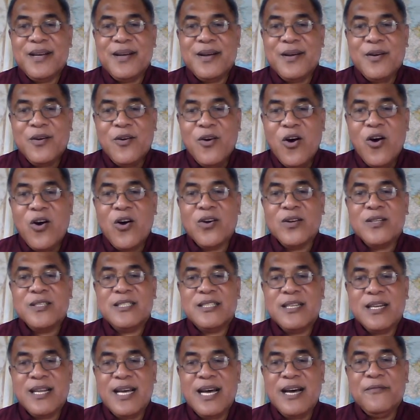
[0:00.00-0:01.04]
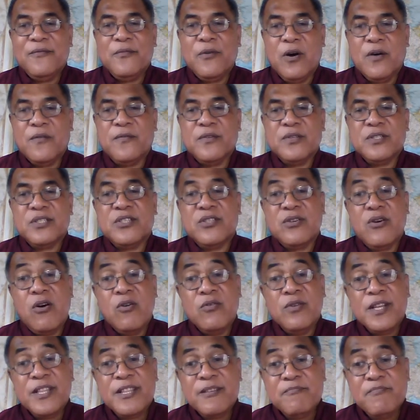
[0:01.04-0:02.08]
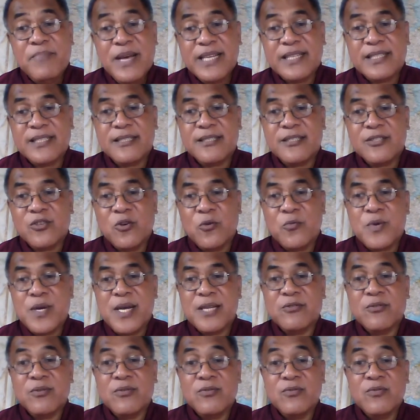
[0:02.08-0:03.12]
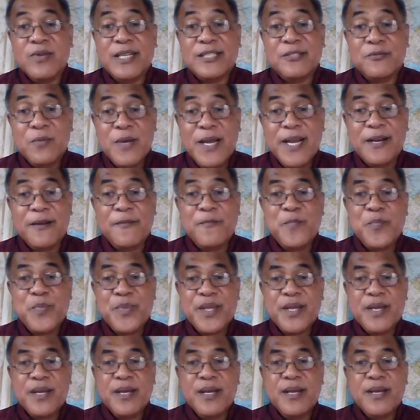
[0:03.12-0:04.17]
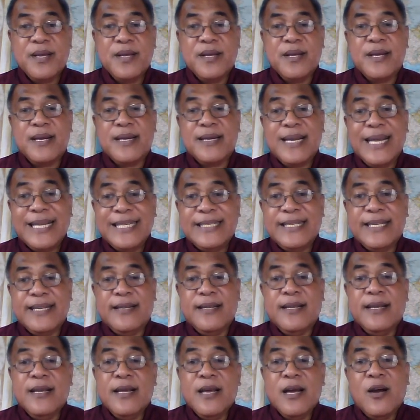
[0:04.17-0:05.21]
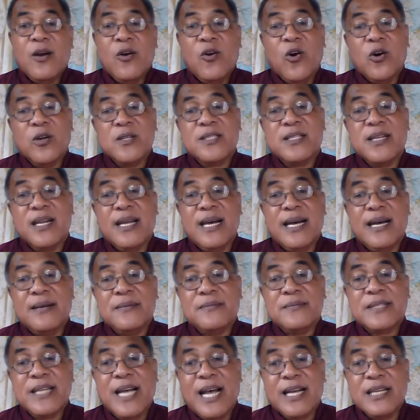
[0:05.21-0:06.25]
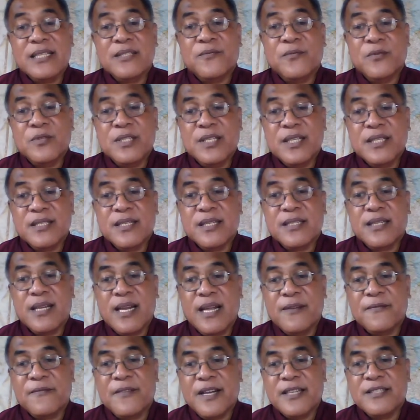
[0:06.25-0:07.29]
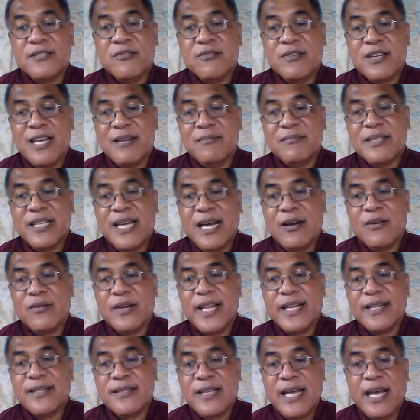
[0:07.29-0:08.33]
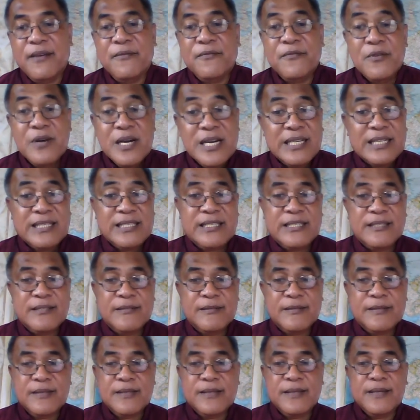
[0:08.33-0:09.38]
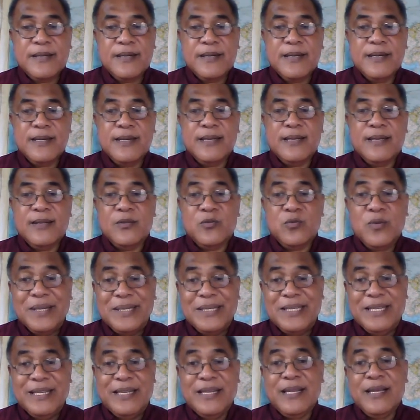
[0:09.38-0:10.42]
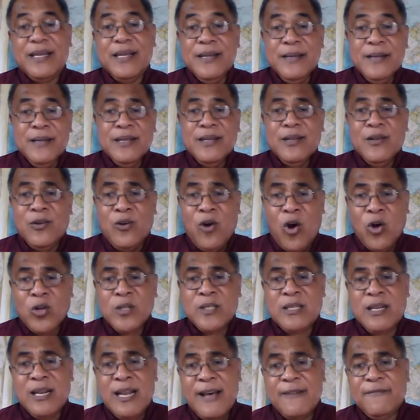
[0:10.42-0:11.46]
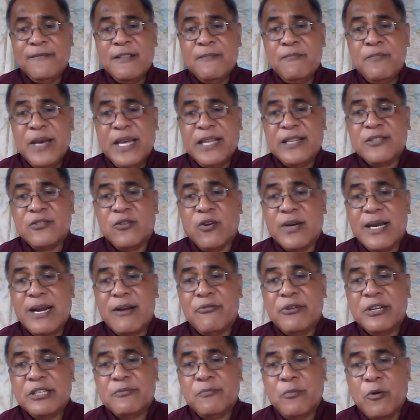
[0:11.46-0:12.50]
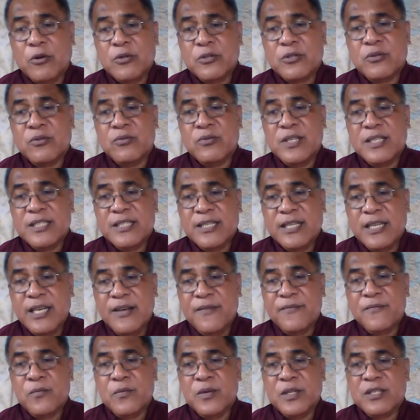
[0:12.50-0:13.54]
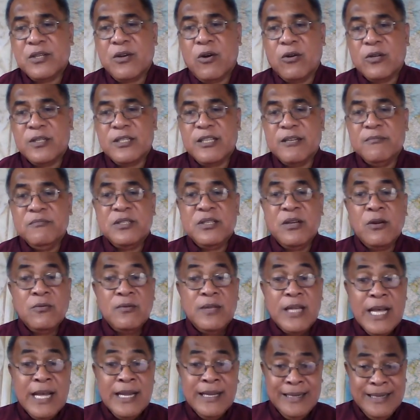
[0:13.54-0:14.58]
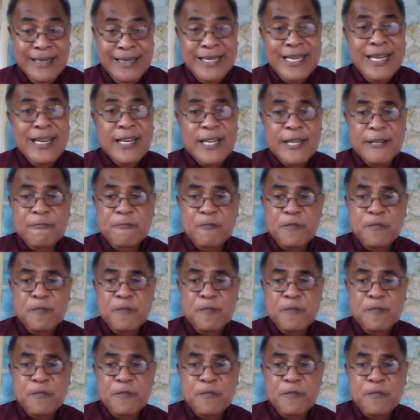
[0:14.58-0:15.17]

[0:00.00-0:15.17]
God's love offers only the best, so we have to do as well. 19. God loves us, for Jesus loved us to come down and die for us. 20. God's love depends on our response to this gift which cost him so dearly.